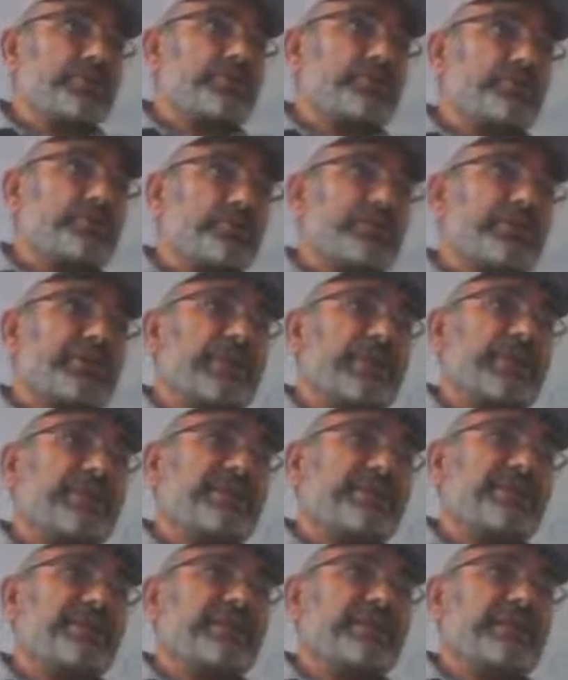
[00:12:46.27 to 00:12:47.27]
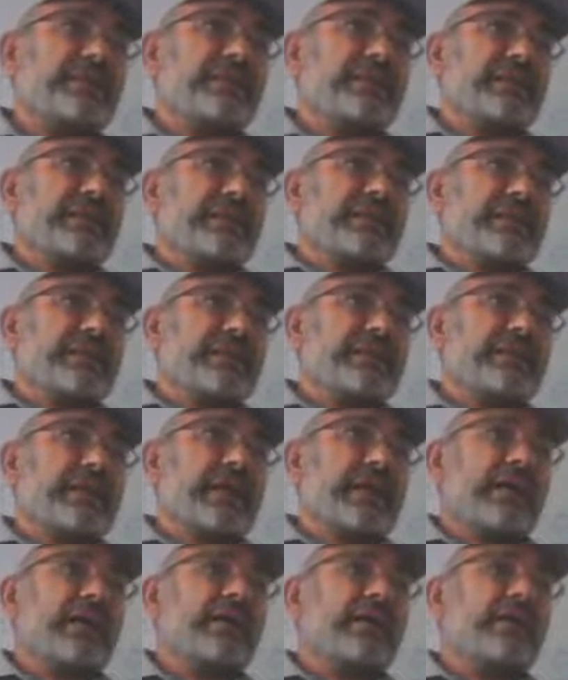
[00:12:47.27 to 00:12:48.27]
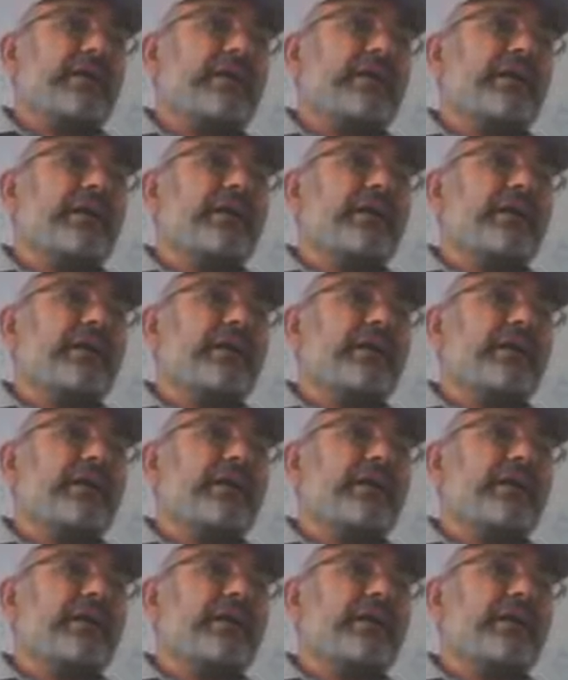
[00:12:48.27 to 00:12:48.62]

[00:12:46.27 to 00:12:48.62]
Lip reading: so that the